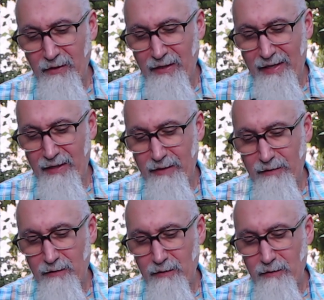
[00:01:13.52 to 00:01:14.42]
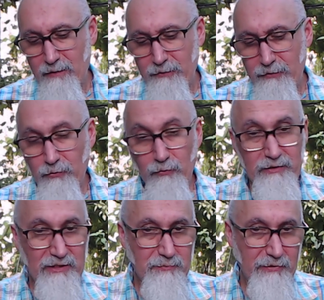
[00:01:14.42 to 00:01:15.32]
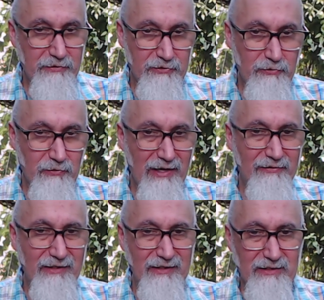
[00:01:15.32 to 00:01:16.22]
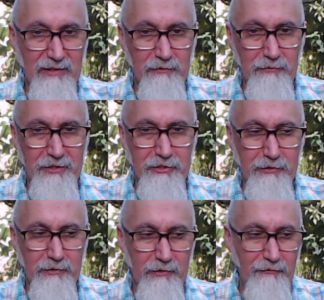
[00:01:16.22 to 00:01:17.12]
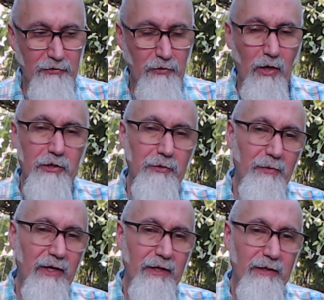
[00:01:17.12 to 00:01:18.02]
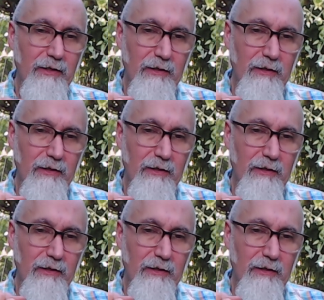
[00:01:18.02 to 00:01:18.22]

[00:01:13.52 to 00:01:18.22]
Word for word: and you only experience gravity and acceleration if you occupy